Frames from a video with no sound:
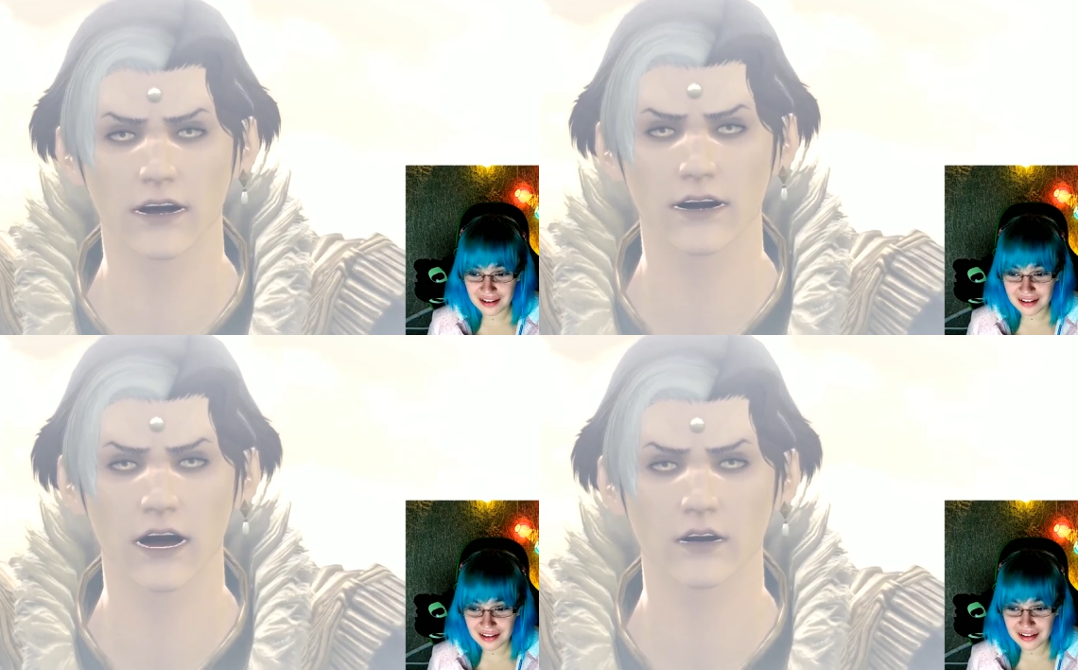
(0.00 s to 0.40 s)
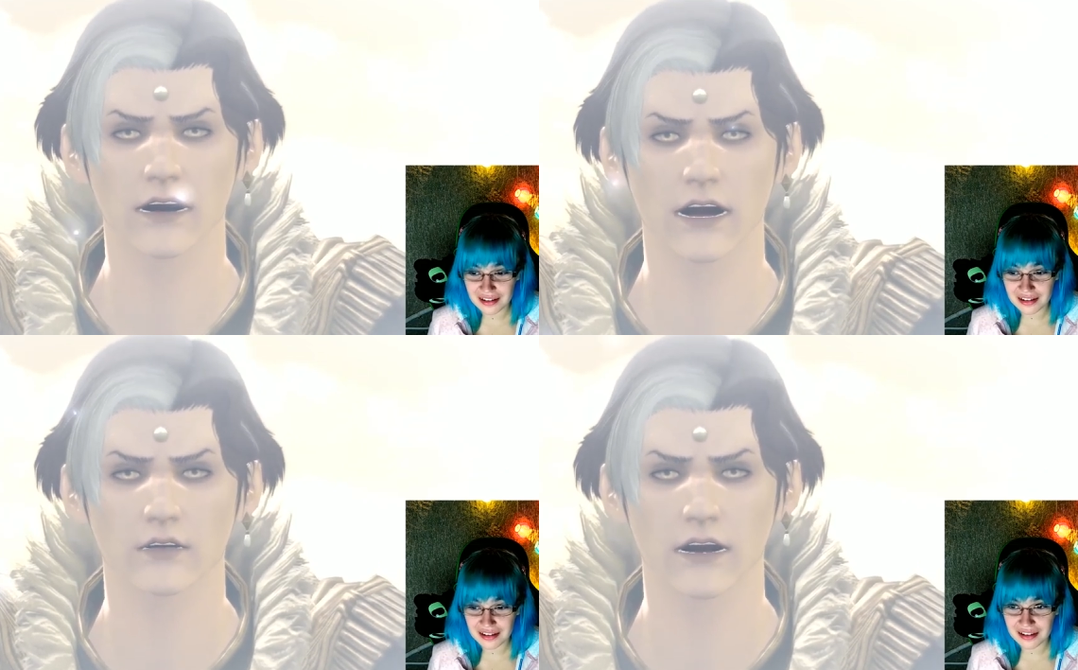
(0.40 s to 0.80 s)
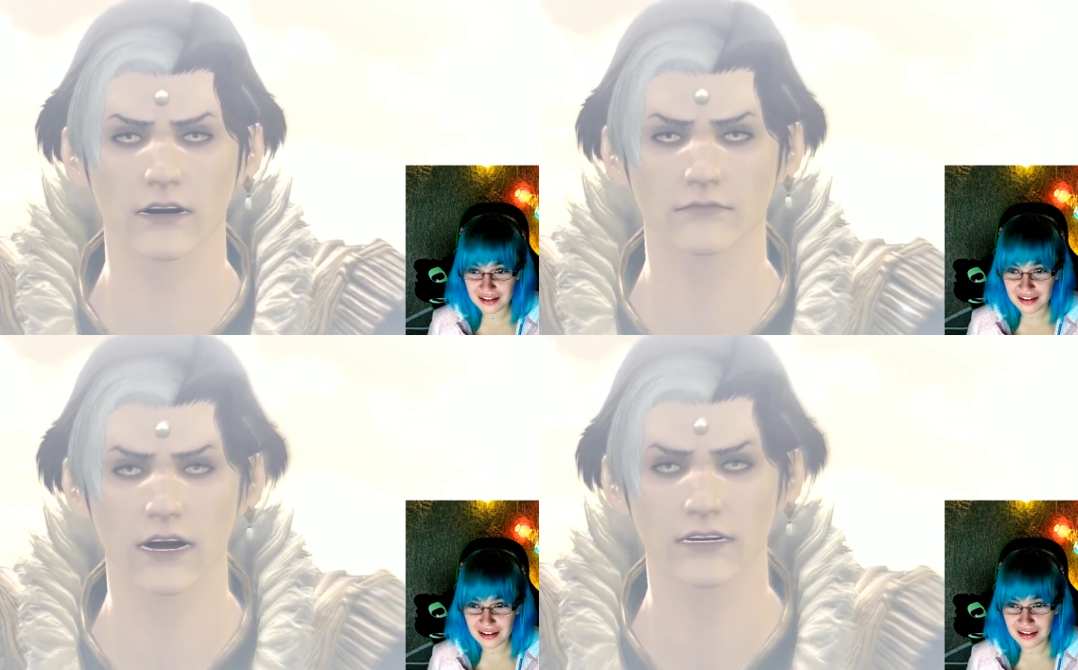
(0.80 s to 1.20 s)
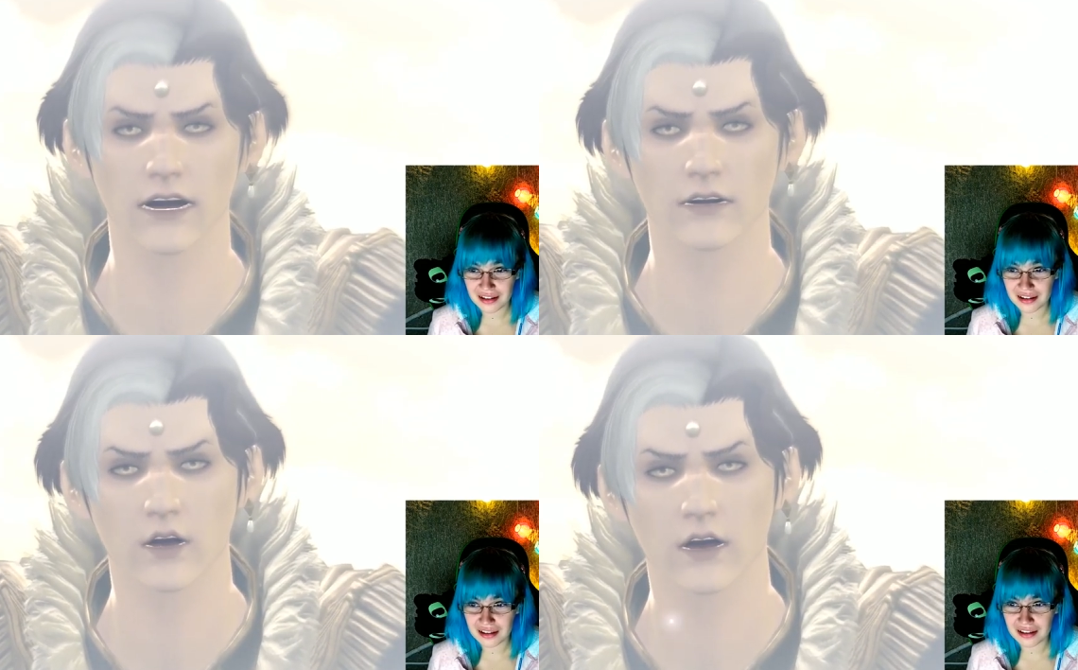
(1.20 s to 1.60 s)
Speaker 1: may rise up
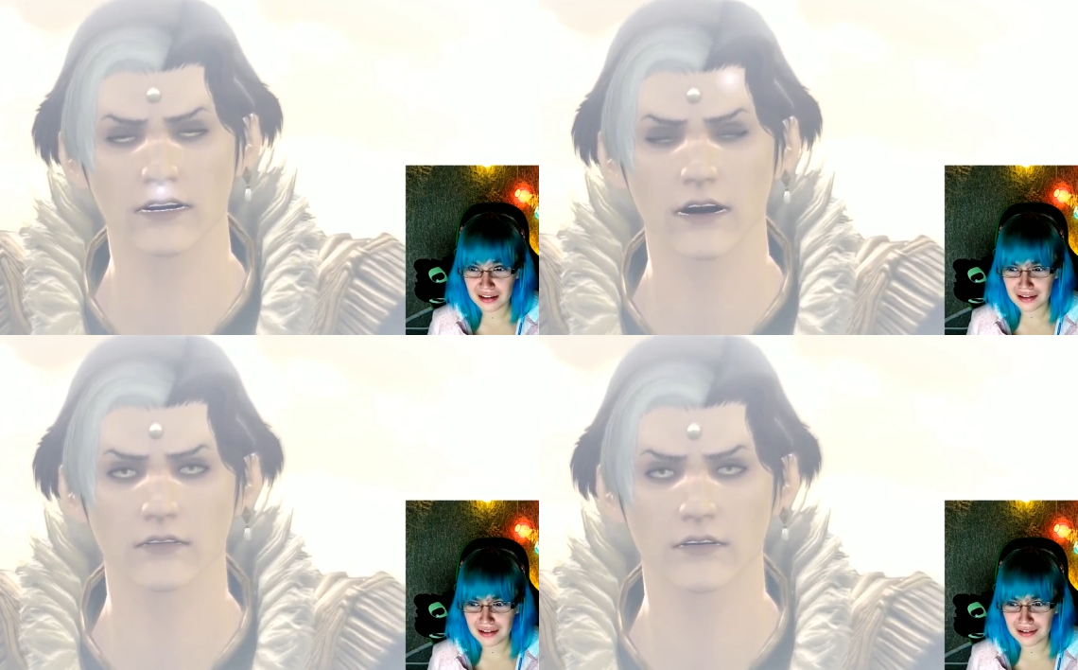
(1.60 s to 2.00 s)
against you.